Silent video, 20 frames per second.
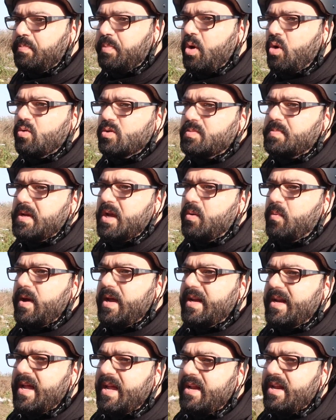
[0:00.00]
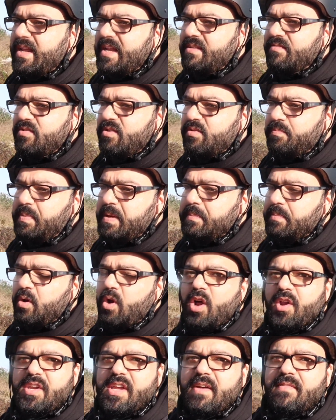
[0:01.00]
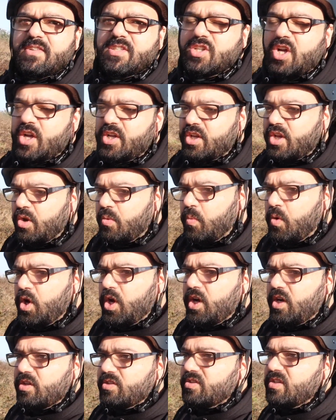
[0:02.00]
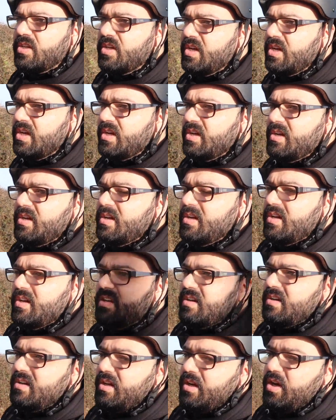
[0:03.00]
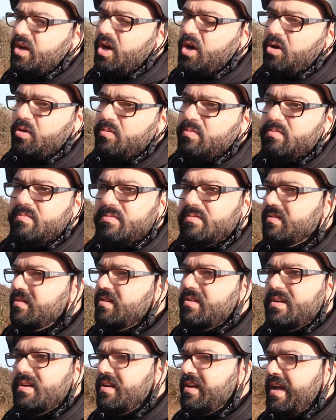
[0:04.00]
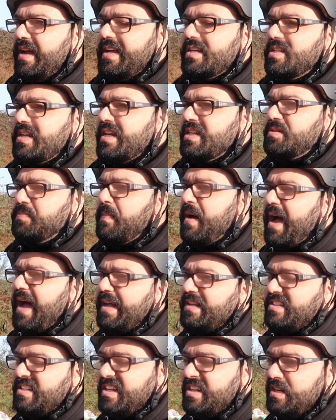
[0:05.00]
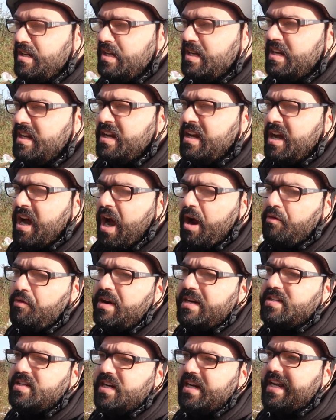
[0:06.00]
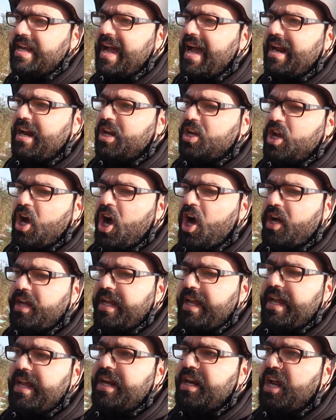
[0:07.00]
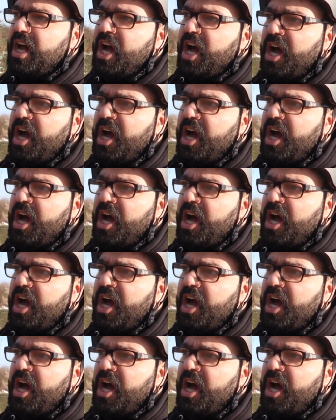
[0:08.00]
blows me away now that even people on the other side of the world, you know, it's mad. I recently had a guy in